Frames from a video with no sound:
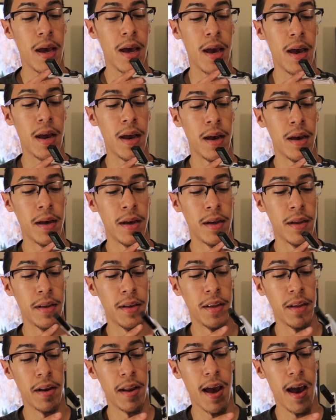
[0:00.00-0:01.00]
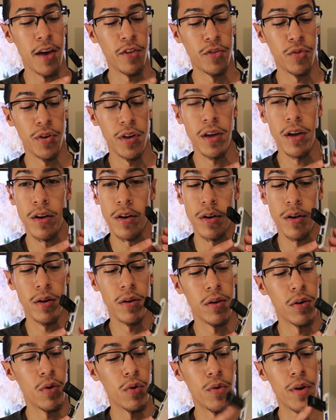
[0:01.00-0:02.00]
And it has
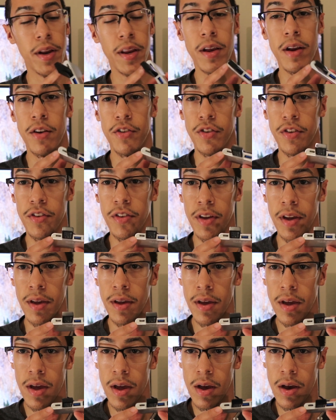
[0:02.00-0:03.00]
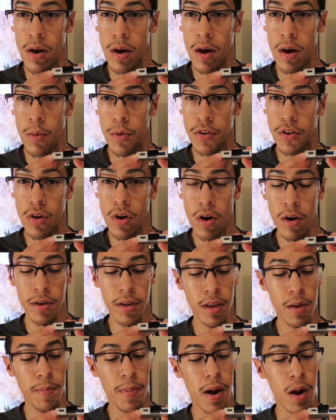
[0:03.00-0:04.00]
here, or right here, I should say, uh, what's
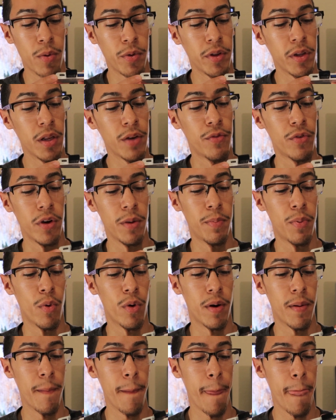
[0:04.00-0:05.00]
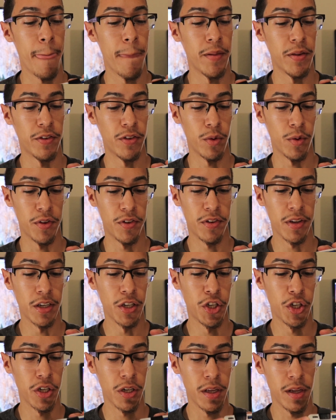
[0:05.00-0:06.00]
called a power delivery port. So
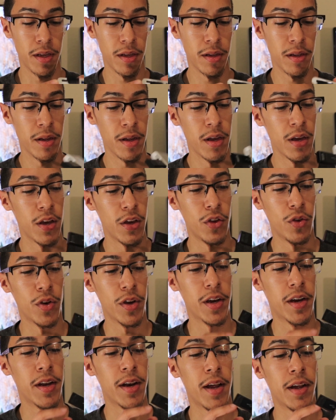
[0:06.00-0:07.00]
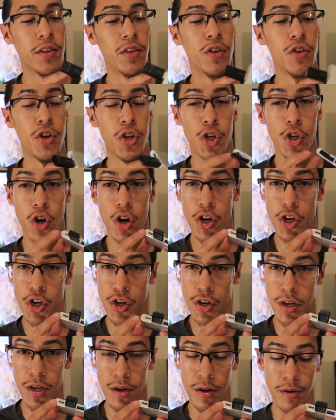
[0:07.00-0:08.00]
essentially, you can connect your
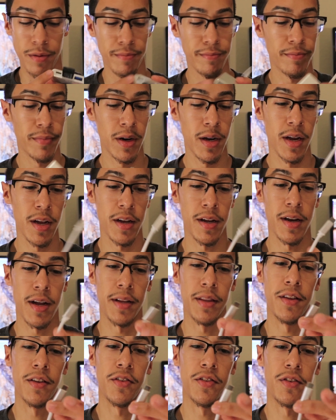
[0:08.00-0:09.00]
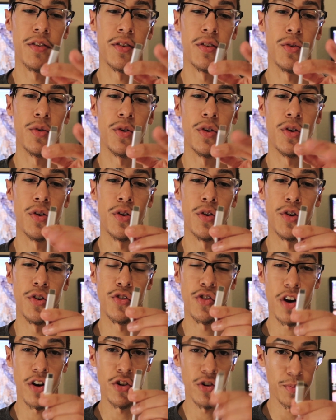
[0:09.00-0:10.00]
charger here, connect this to your
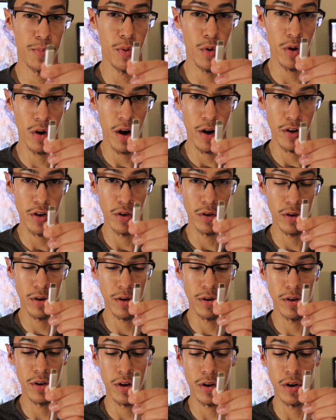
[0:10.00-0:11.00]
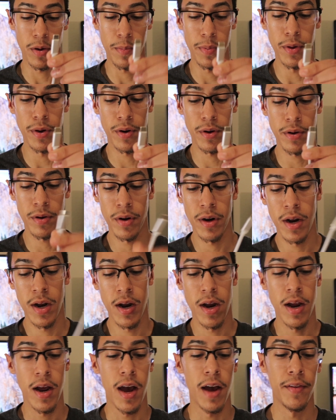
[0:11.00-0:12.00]
charger port on your, your computer,
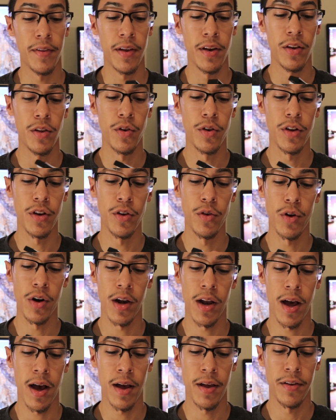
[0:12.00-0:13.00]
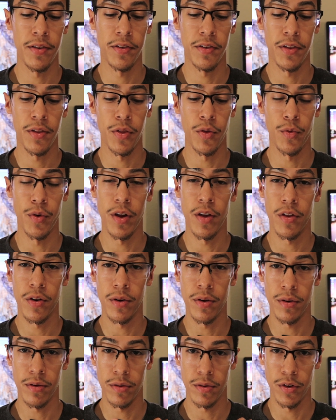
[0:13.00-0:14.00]
and then you can utilize three
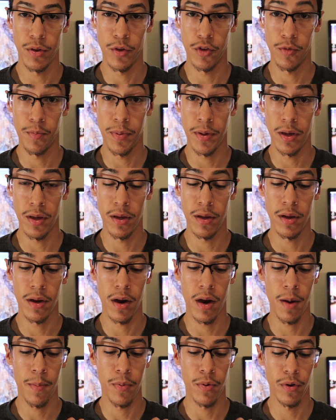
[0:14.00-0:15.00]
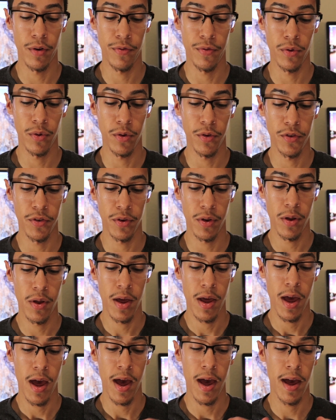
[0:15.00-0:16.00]
other USB uh, peripherals
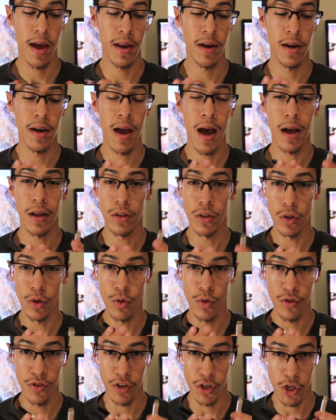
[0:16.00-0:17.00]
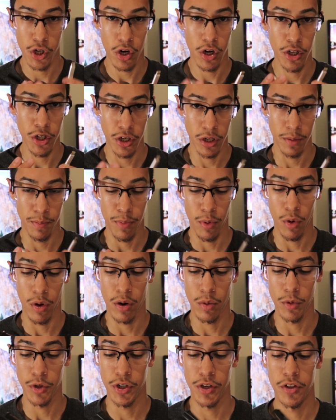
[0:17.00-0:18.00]
and not lose a charging
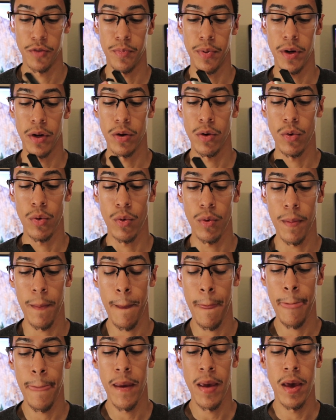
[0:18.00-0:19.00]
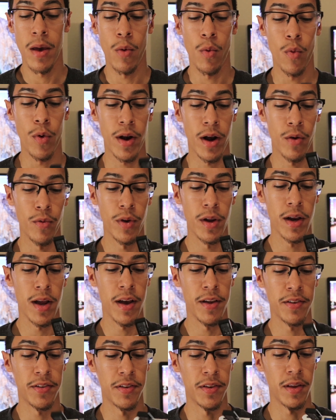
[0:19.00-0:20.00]
port, which is pretty cool. What I
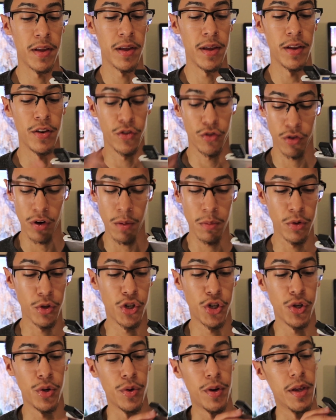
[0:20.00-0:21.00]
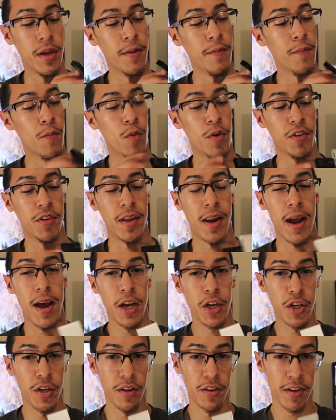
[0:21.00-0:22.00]
realized in troubleshooting was that I
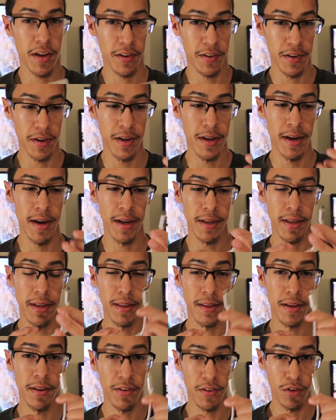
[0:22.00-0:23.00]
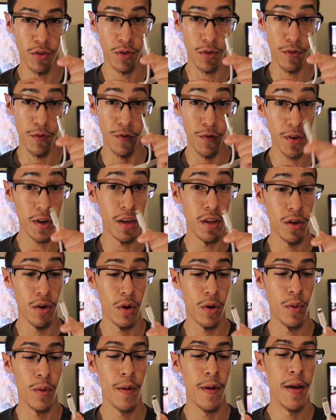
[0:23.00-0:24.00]
actually tested connecting this to the
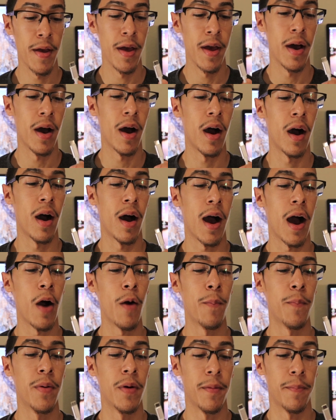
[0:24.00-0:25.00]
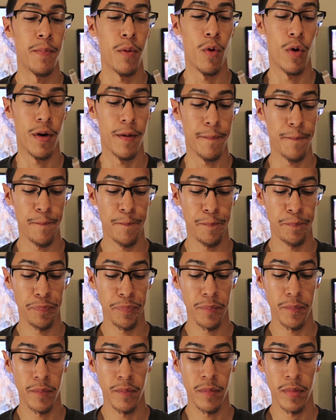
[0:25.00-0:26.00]
video uh, output port
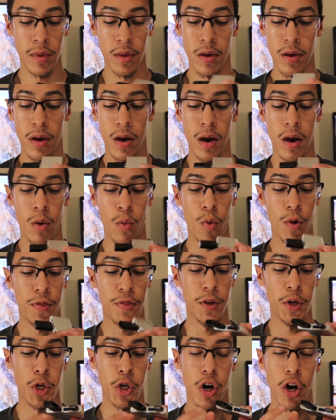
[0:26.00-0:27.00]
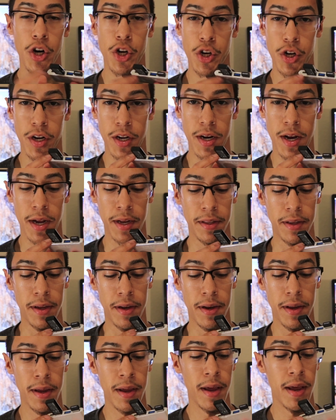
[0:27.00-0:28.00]
uh, with the charger
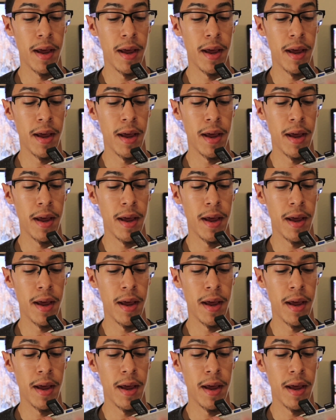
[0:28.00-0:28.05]
connected.